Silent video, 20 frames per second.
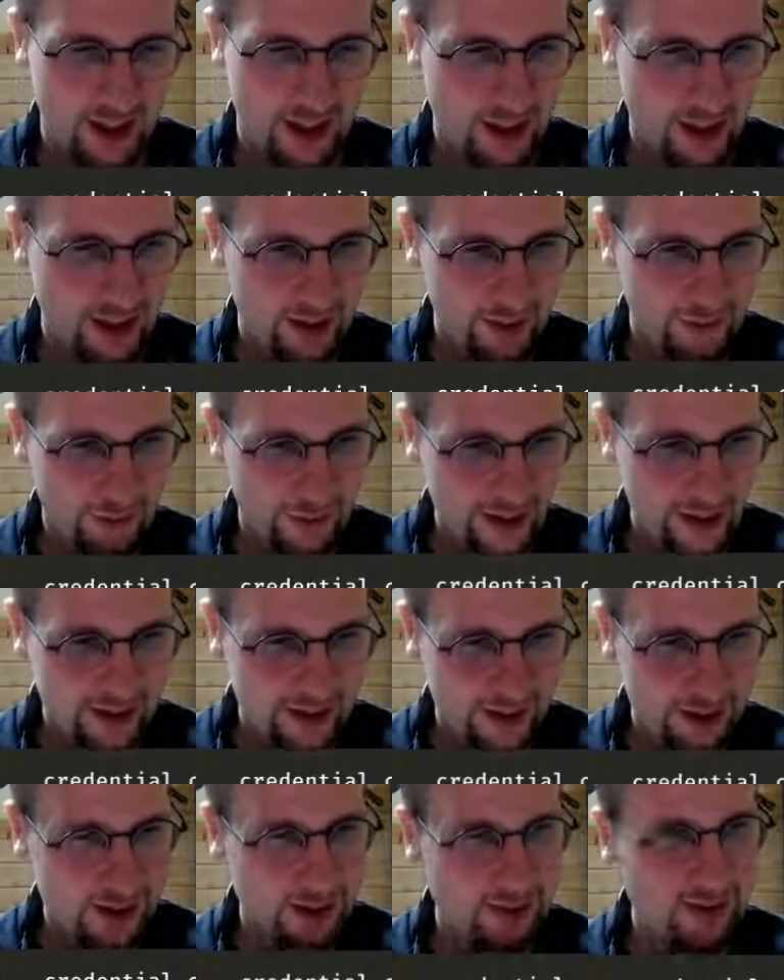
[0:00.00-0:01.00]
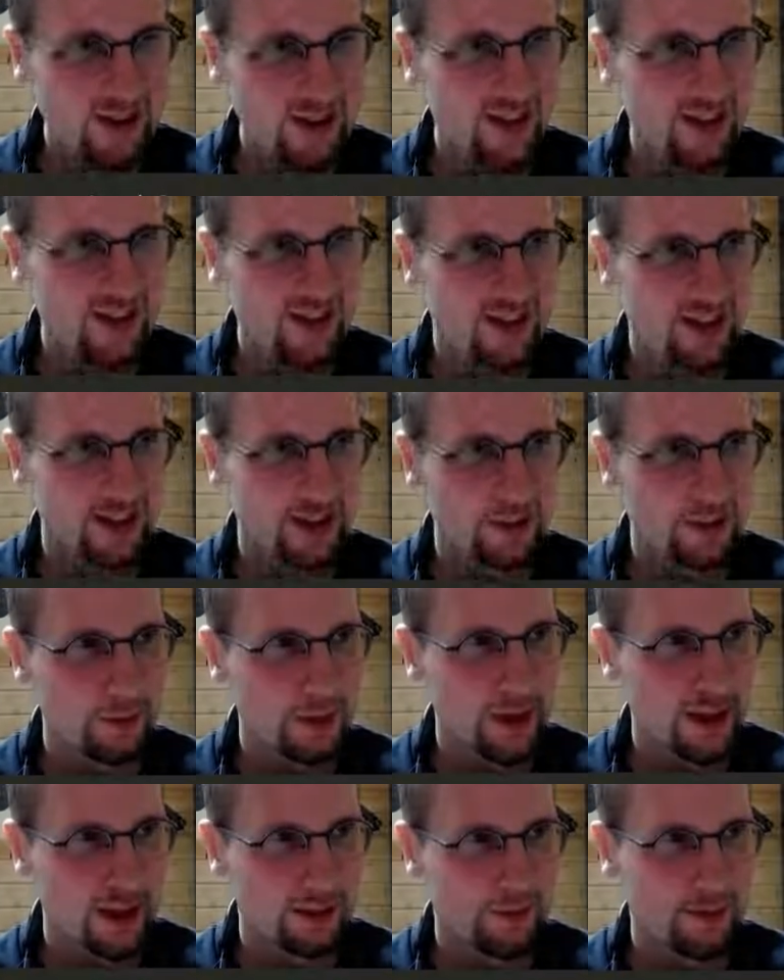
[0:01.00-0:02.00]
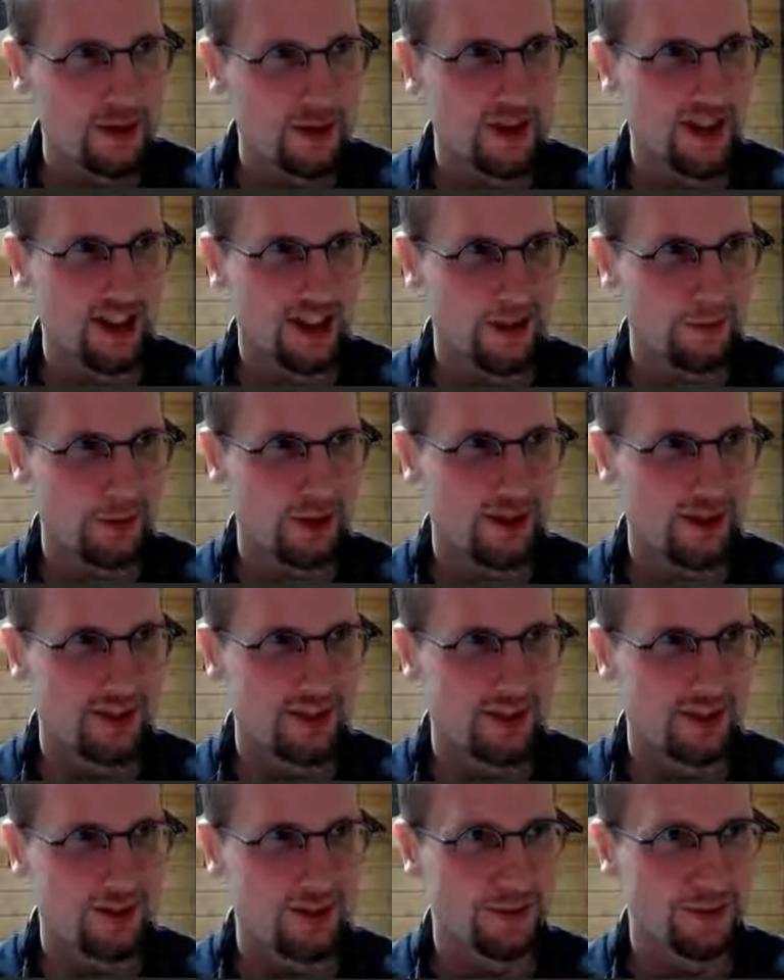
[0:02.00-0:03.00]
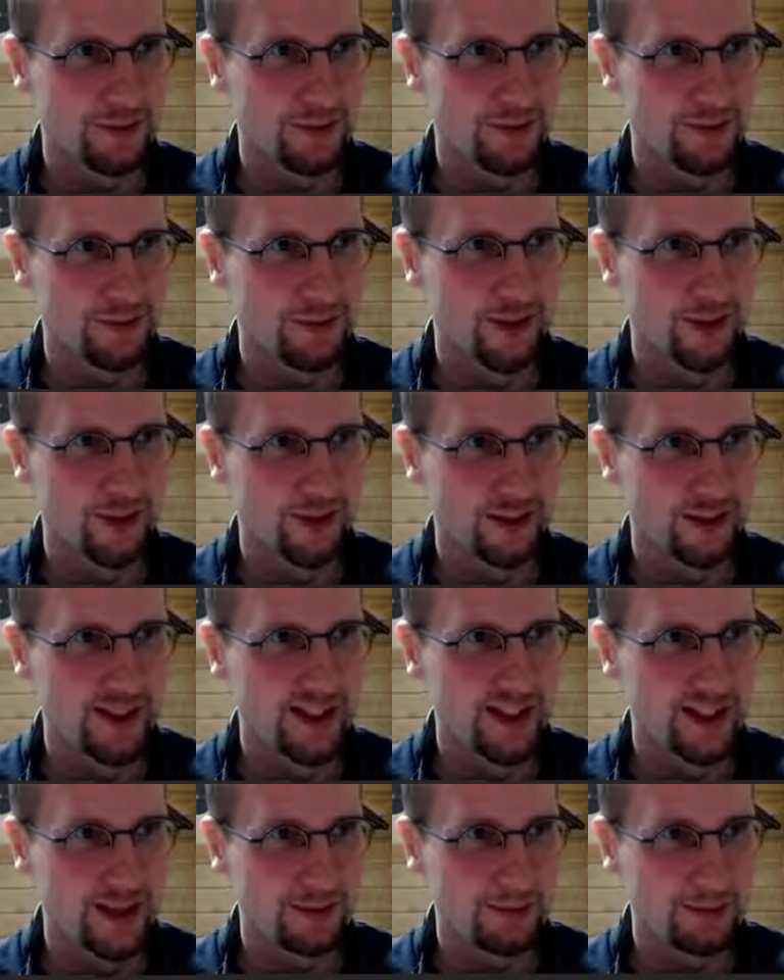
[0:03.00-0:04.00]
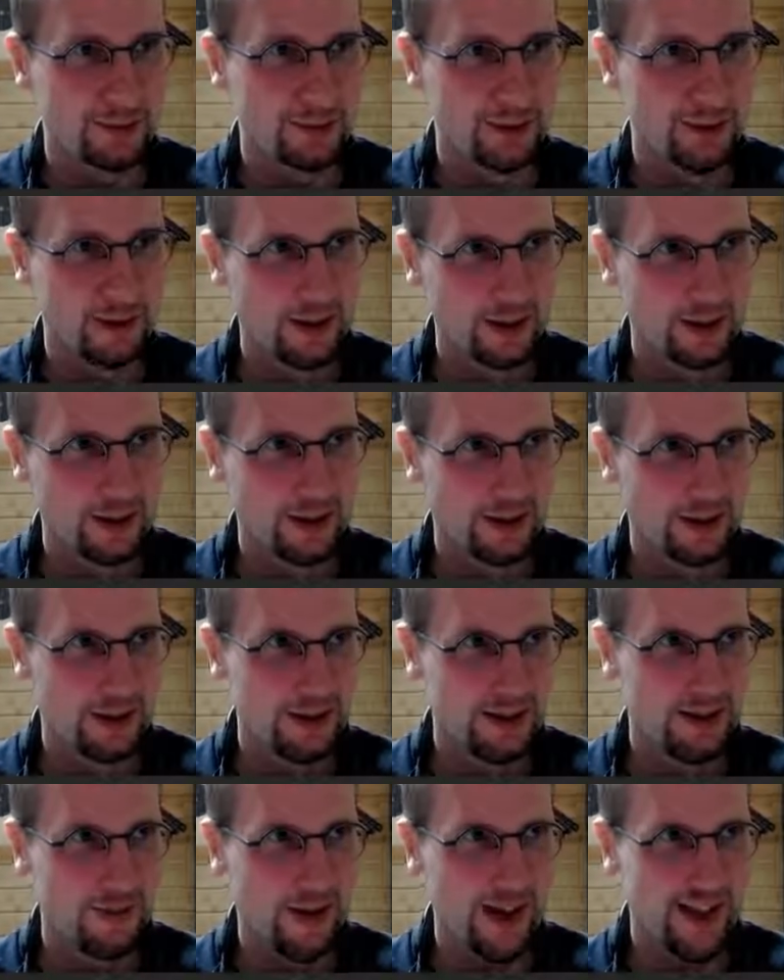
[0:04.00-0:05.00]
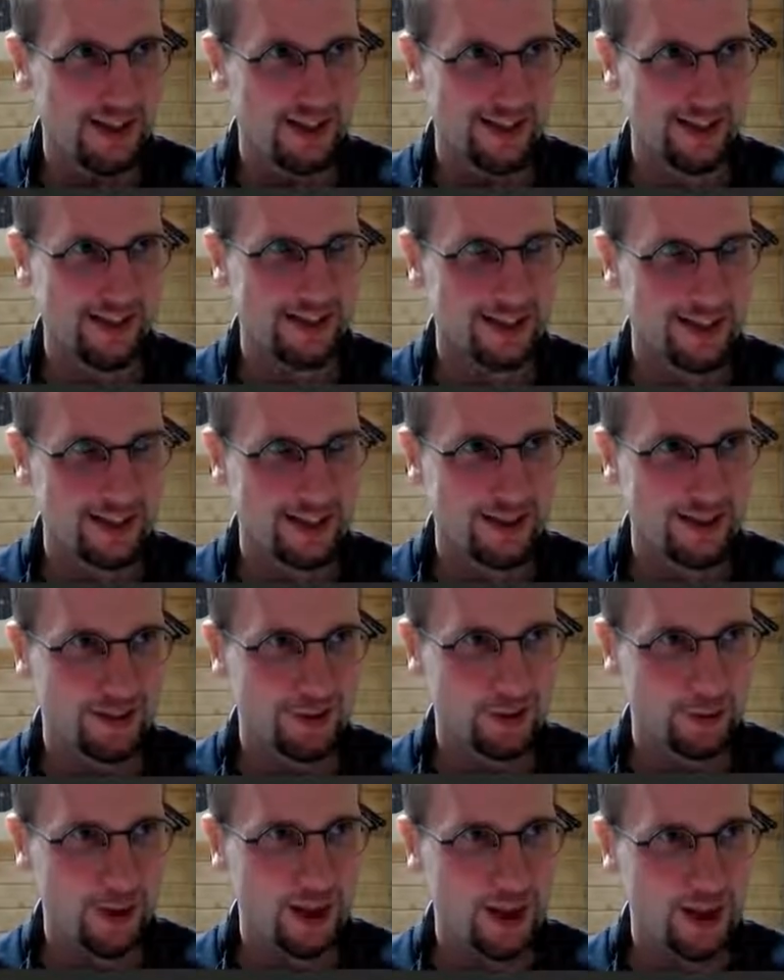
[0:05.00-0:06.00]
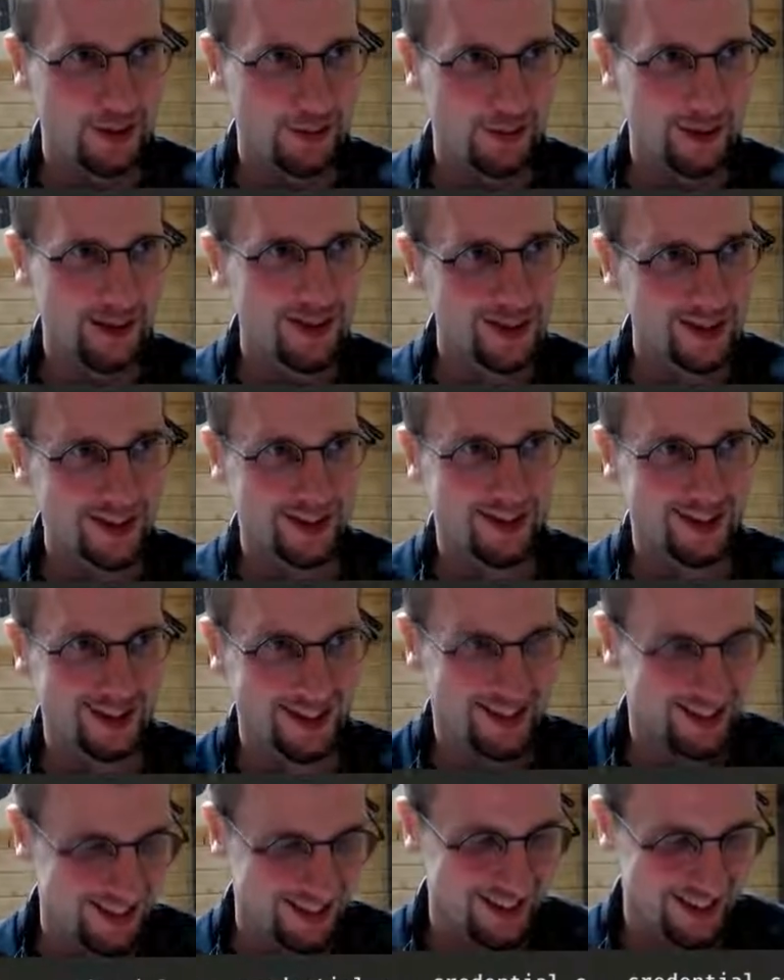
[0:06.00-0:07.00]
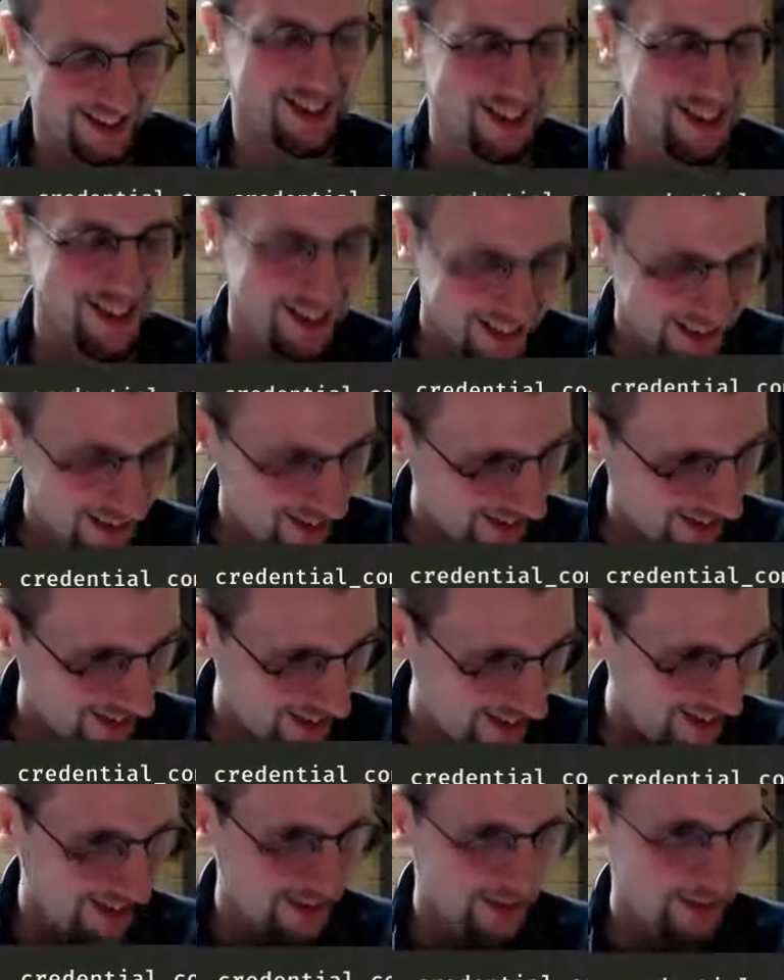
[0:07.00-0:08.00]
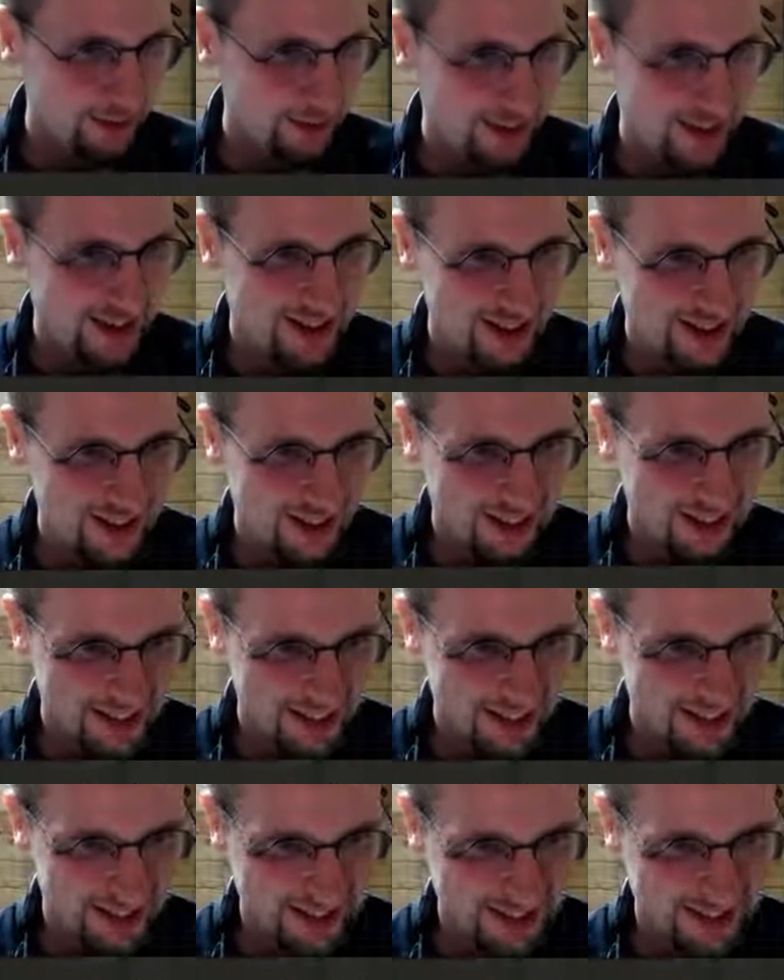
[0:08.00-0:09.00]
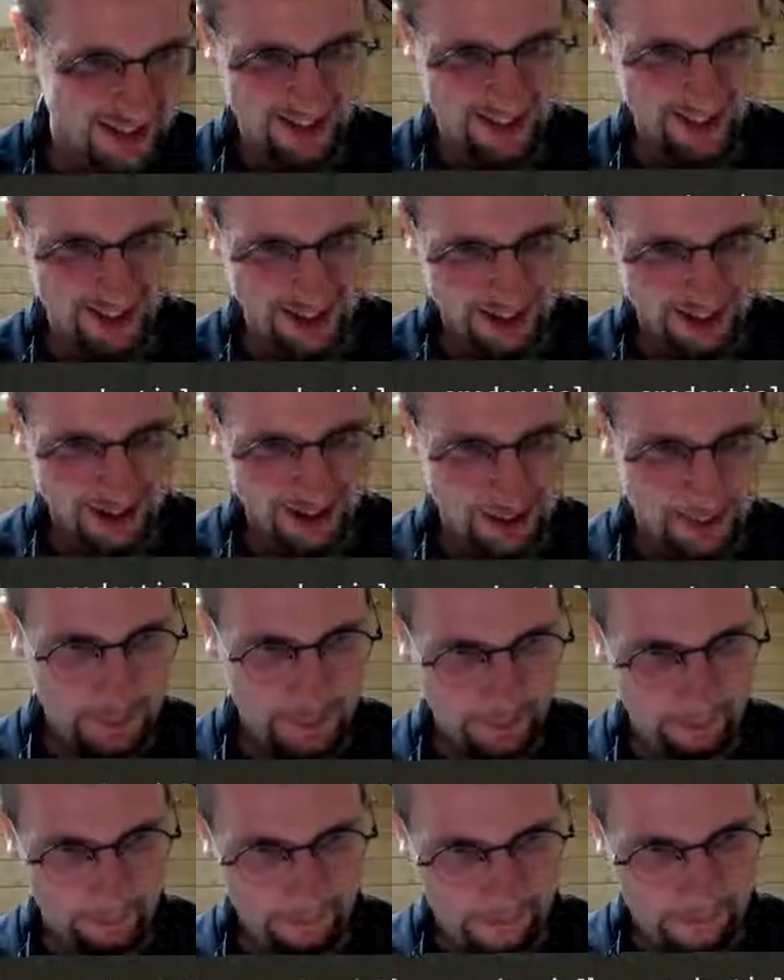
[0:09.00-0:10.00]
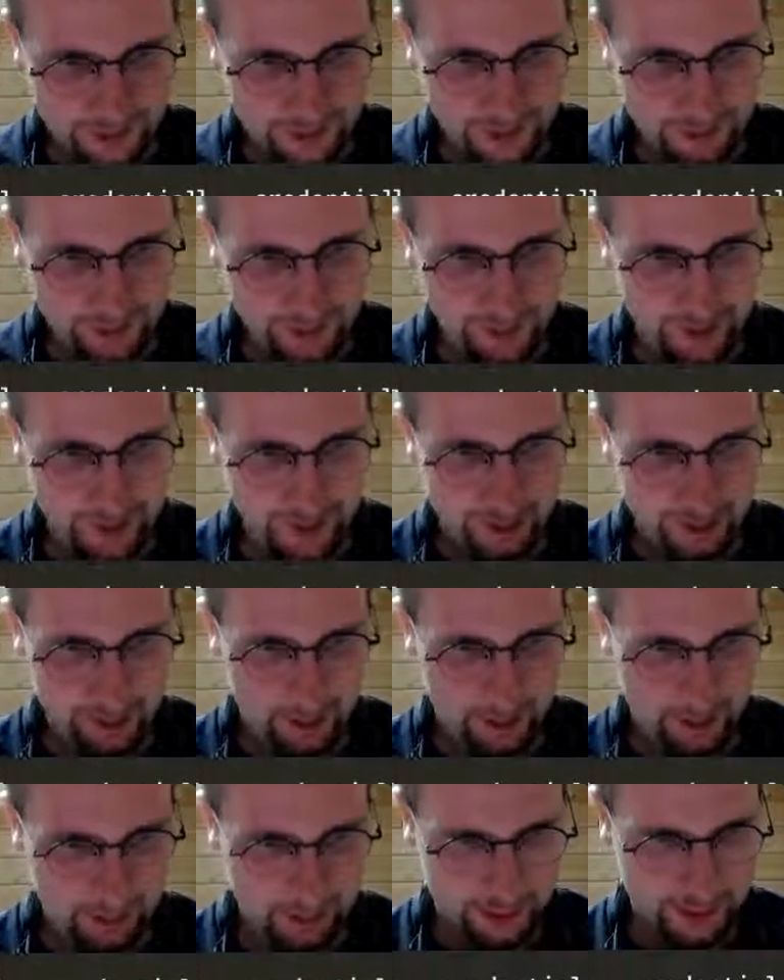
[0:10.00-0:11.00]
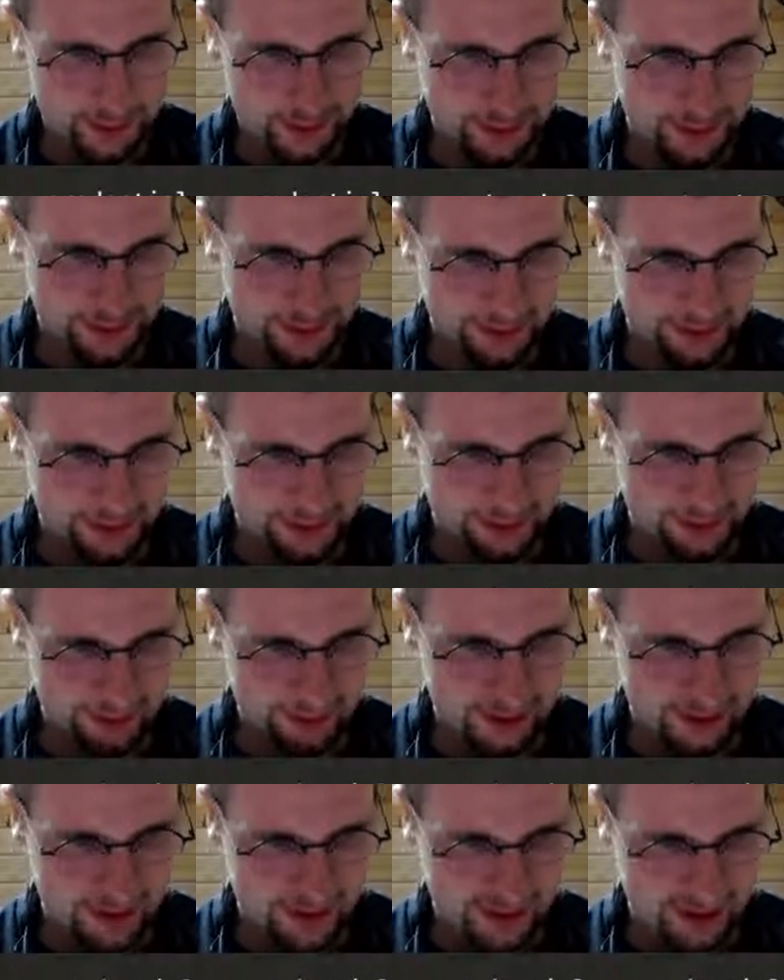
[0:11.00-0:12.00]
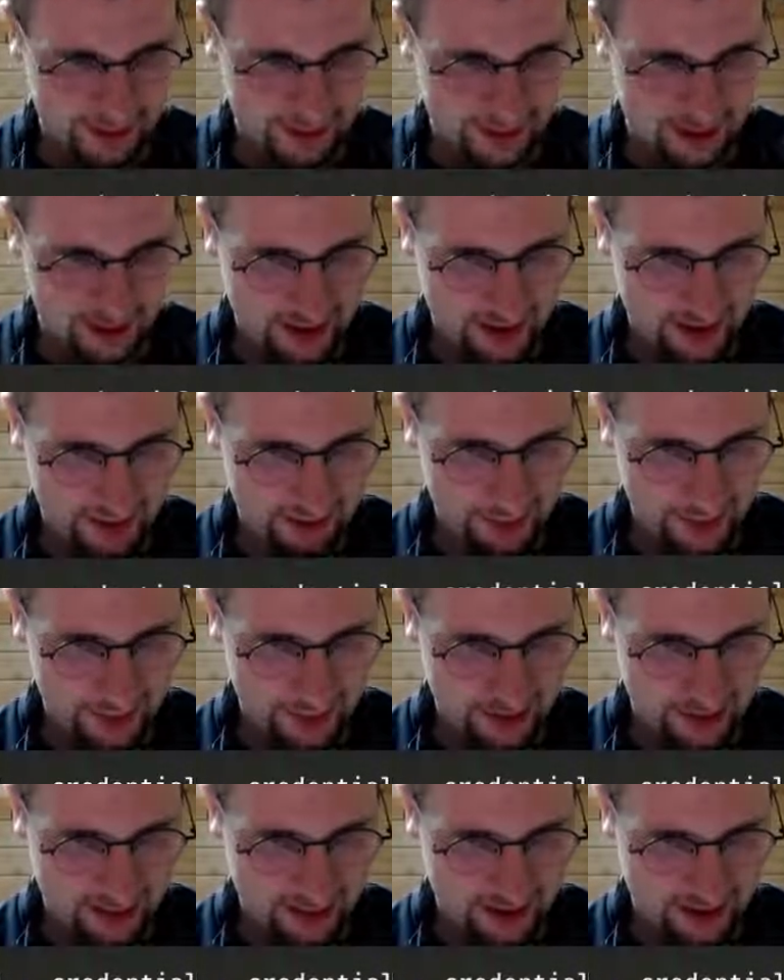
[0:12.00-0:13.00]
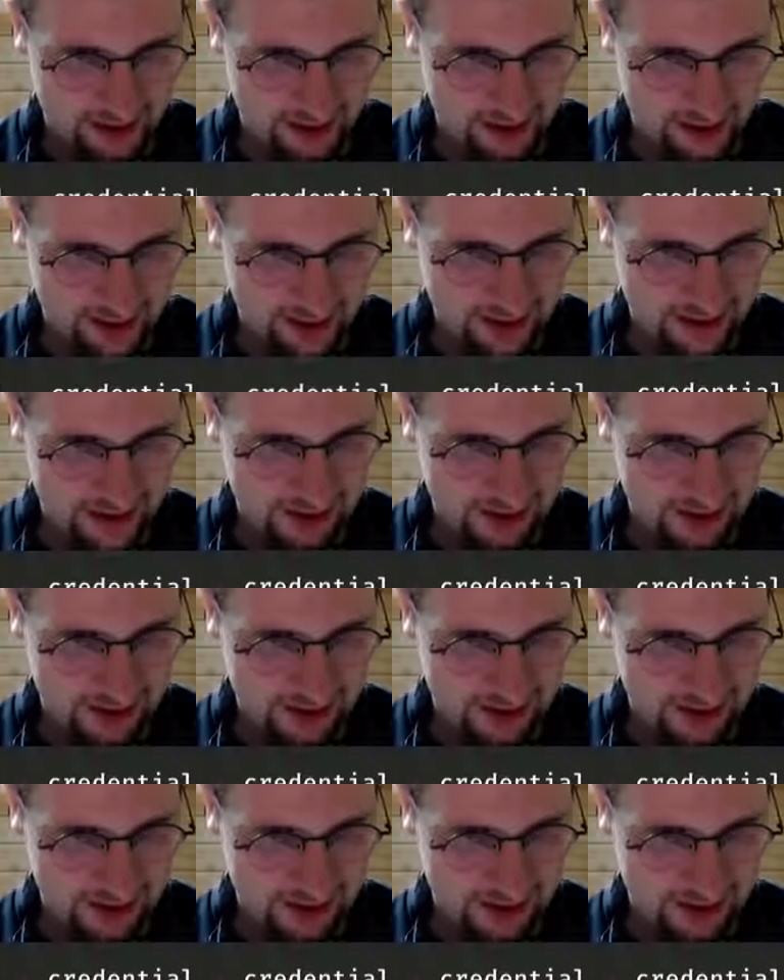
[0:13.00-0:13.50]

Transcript: In fact, there used to be these Redux machines which just would run Lisp directly from hardware. Can you imagine that? But it will require more work. File times aren't important. Haskell